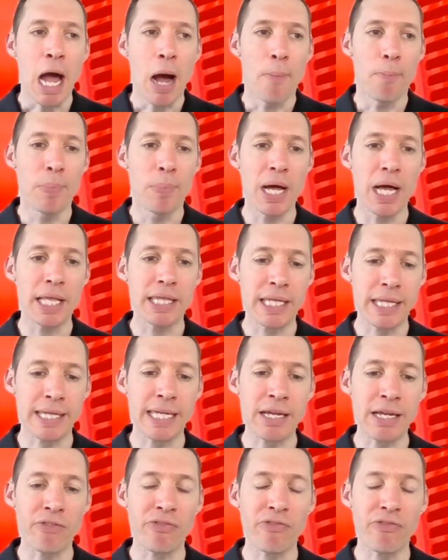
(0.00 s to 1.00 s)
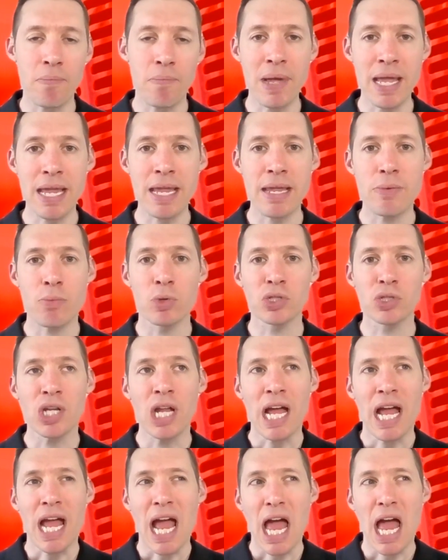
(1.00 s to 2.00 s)
But the thing for me was
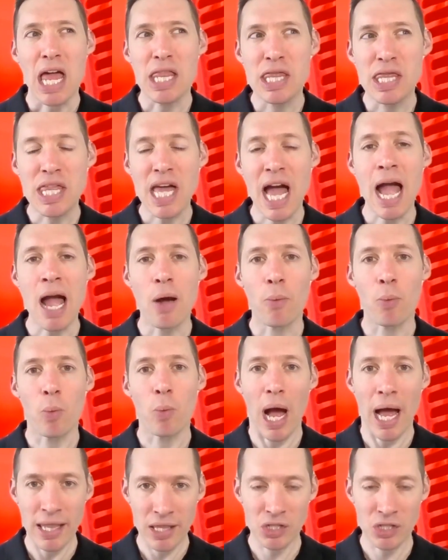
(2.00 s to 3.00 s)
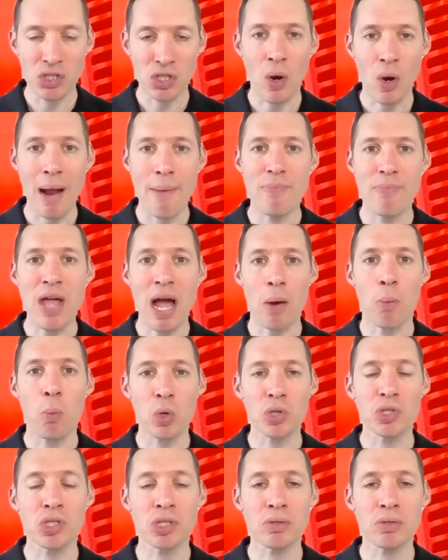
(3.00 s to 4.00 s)
that at the time, that
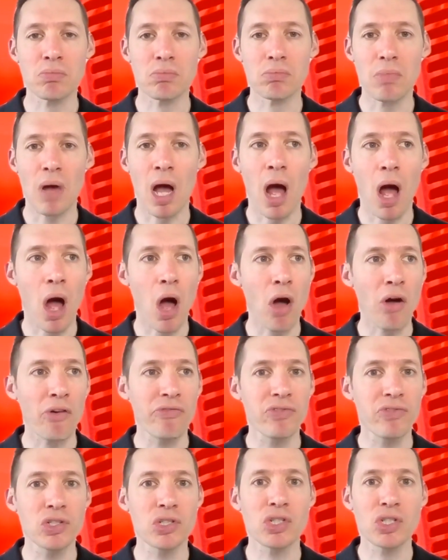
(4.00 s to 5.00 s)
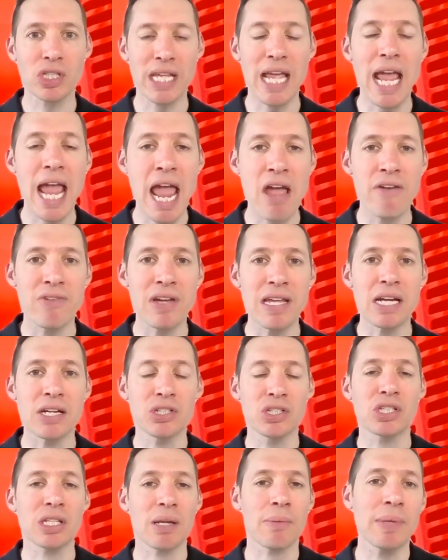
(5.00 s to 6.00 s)
wasn't half as scary
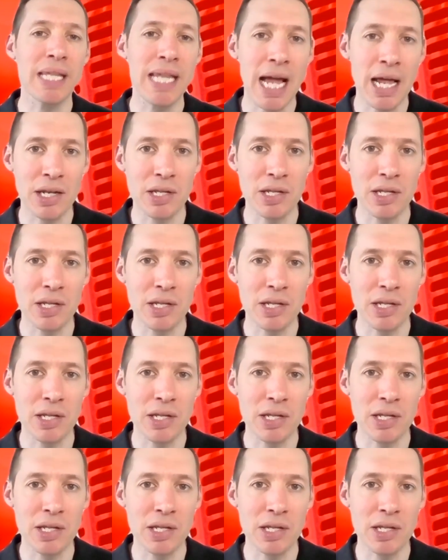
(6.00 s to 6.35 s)
as some of the other